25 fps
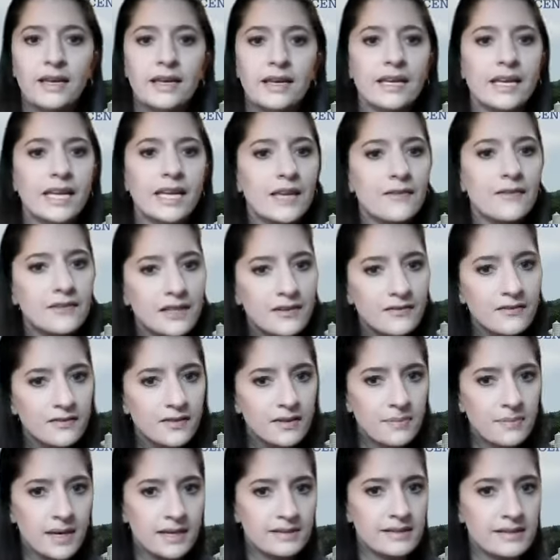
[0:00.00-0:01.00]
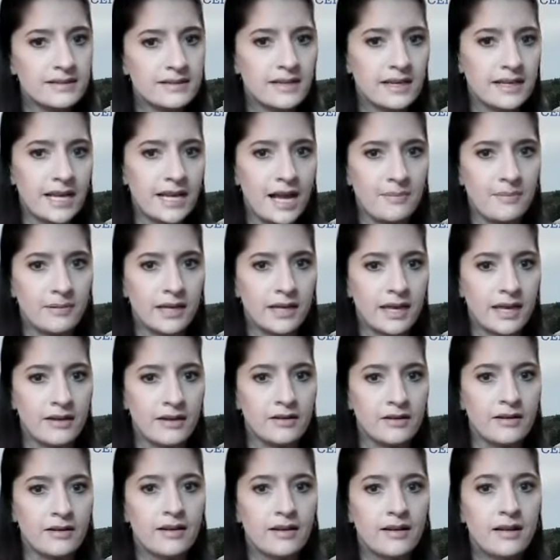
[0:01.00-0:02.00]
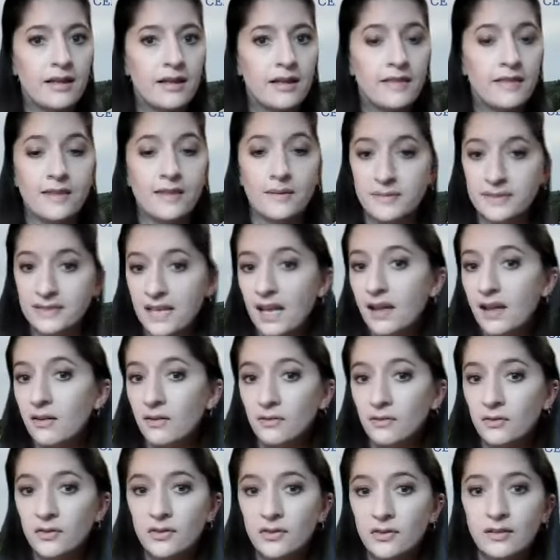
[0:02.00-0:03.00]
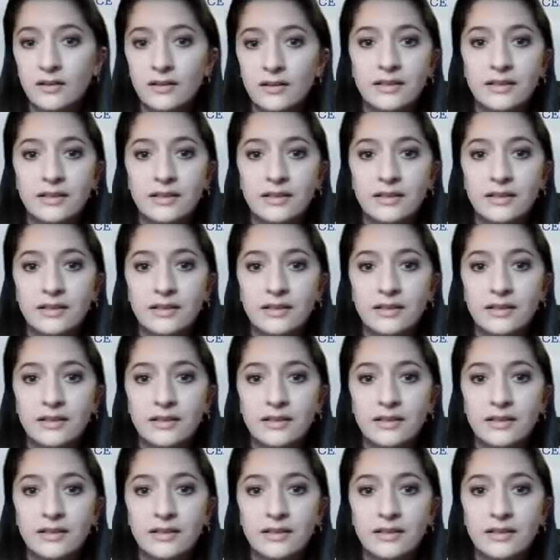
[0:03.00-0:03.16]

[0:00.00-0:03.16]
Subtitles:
Even if the pesticide applicator themselves